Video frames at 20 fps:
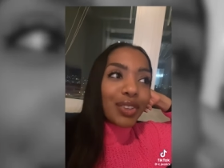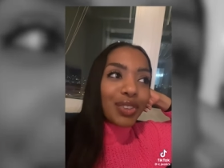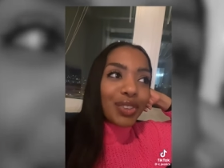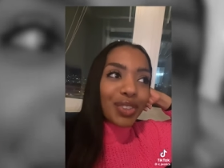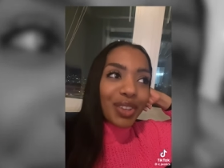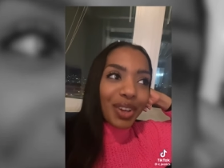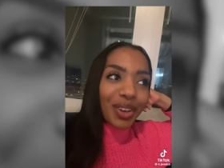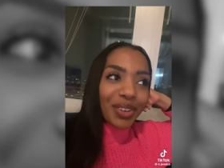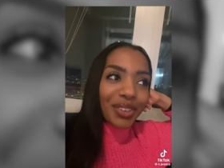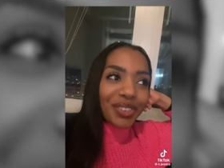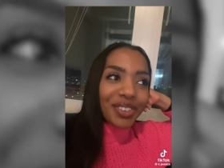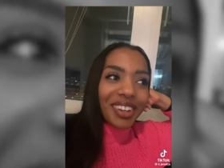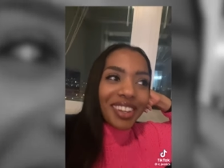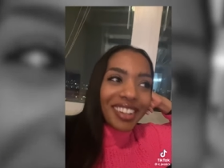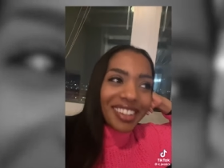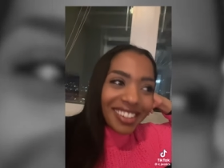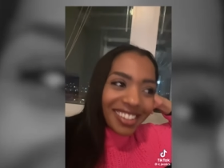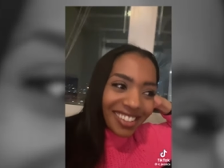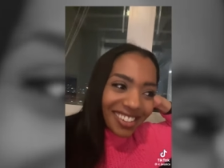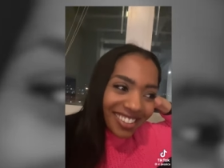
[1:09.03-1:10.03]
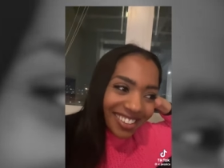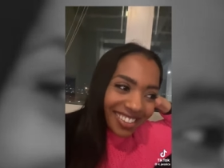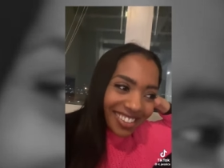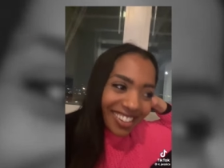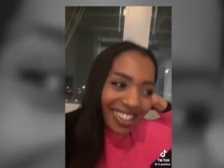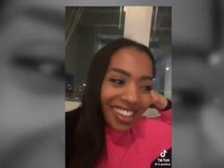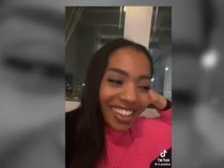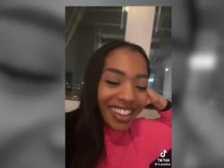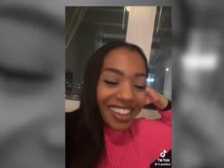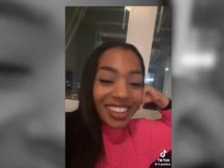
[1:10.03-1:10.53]
So,
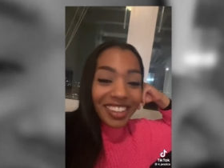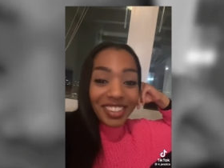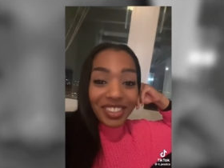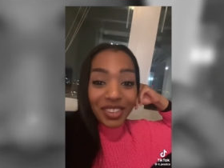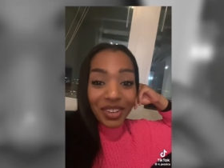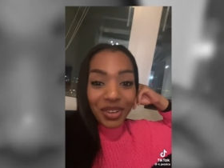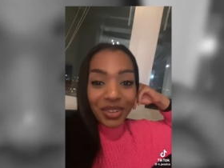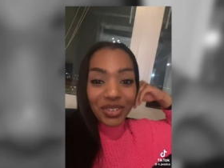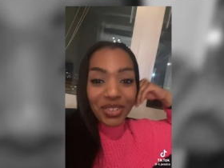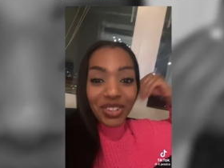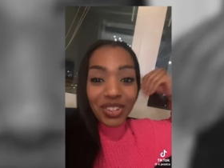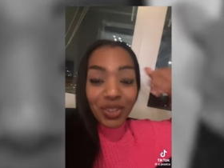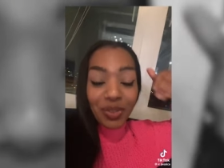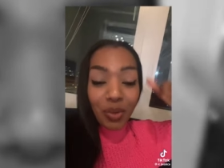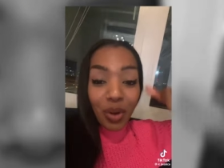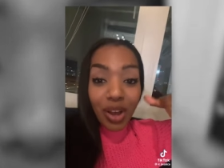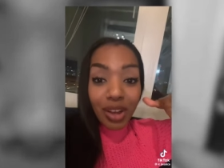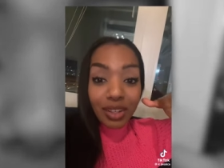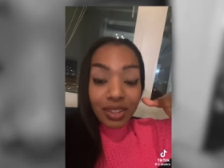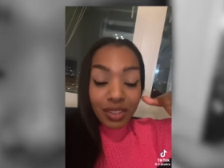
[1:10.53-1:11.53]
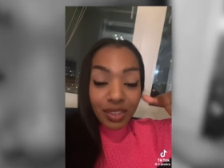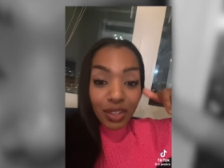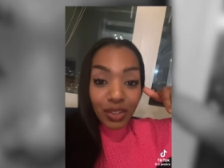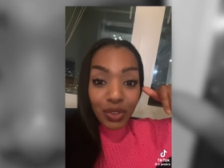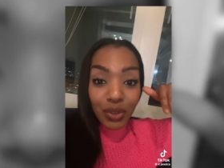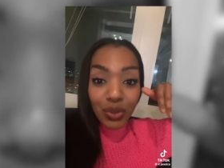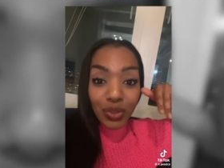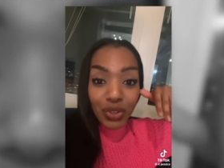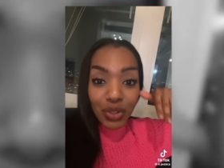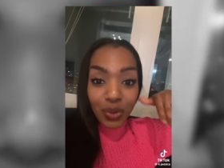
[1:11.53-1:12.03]
so she walks, so
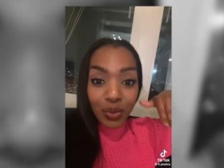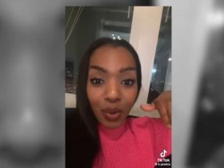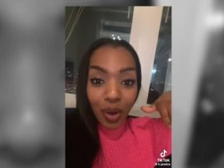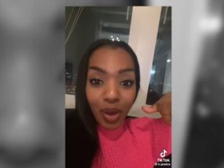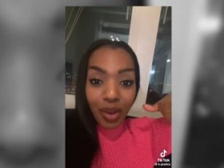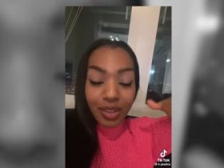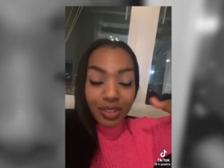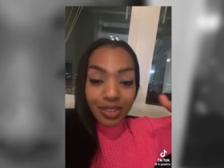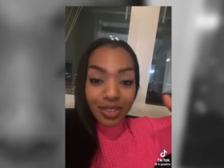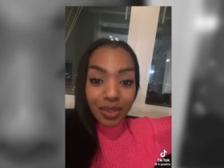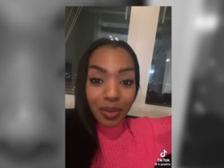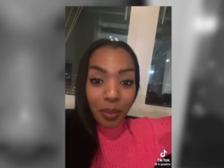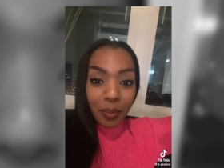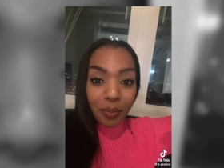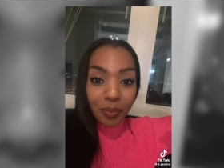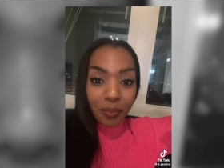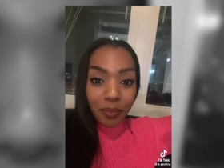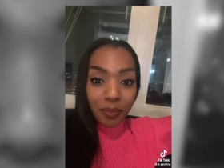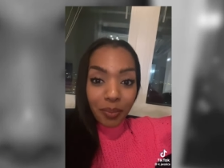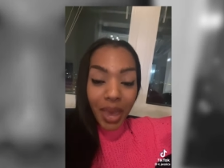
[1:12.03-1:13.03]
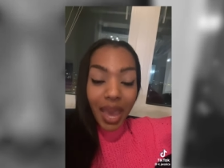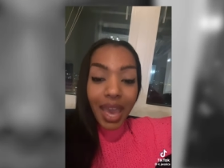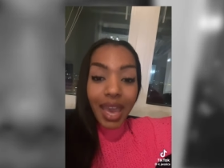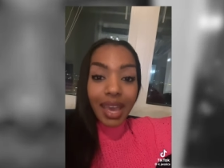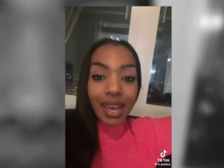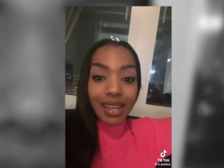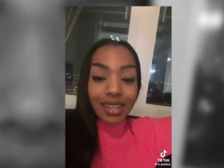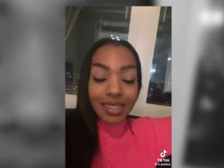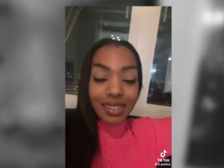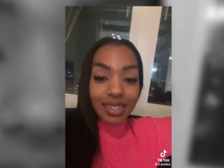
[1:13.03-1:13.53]
she walks
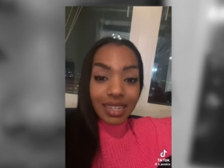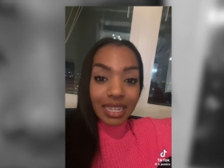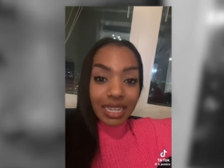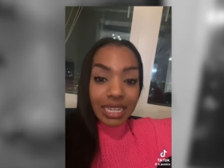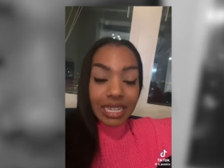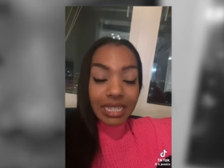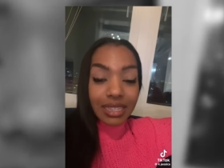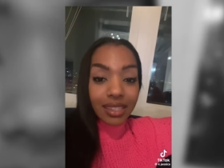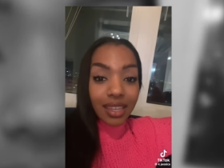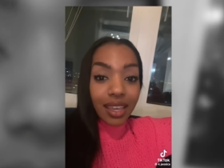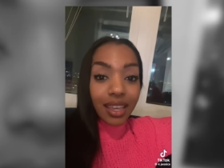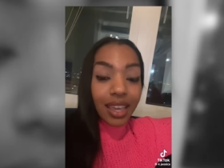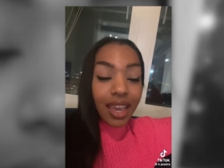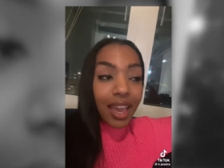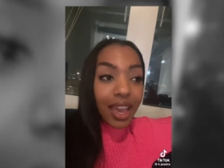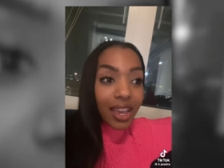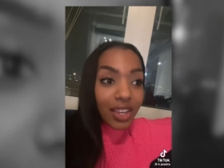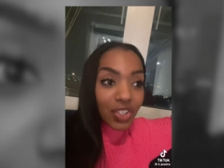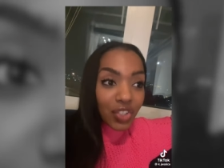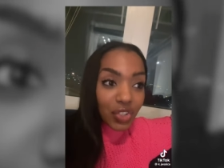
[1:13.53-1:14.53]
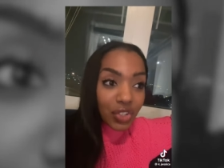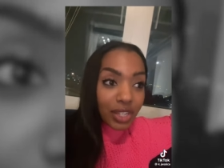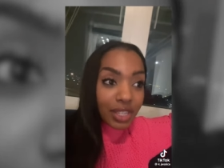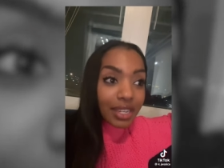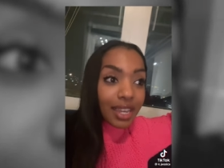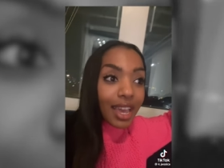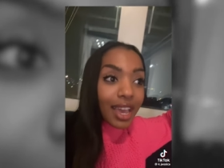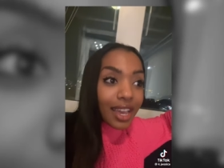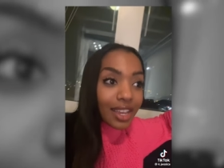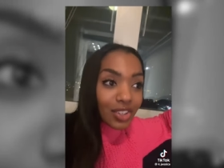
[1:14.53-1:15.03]
past and he's like, Ashton,
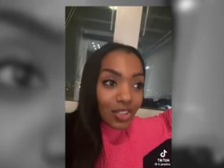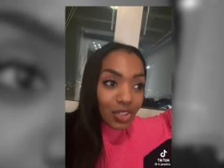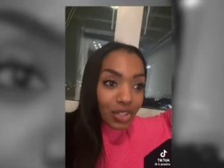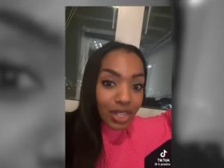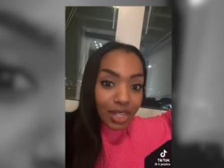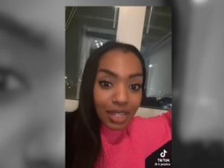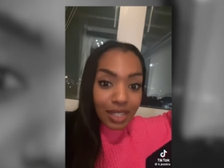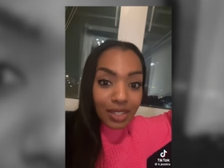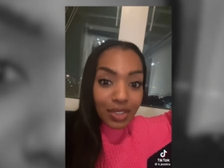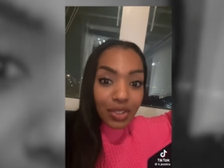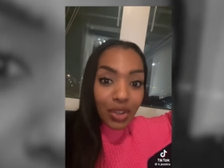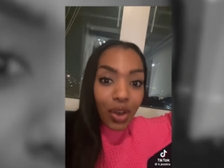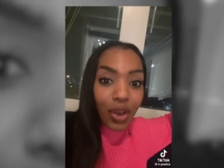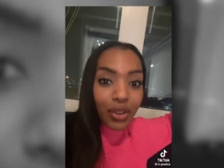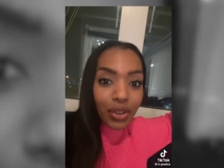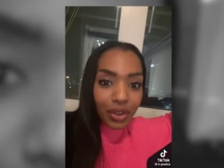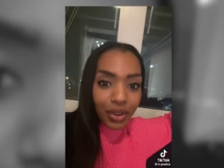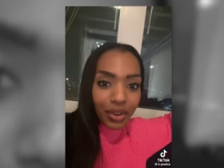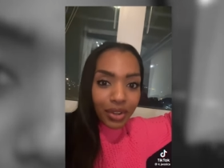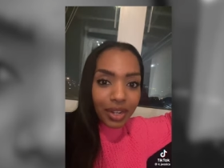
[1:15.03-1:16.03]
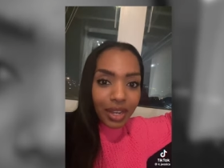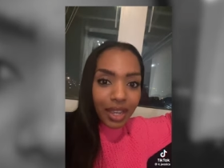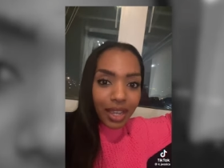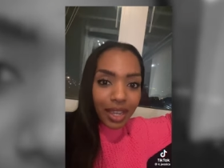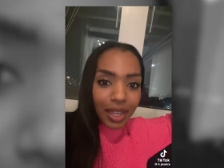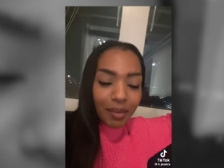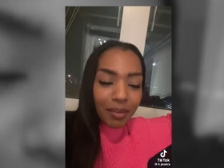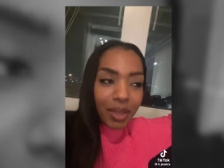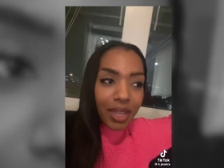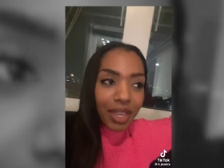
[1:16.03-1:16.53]
Ashton. He's calling her name.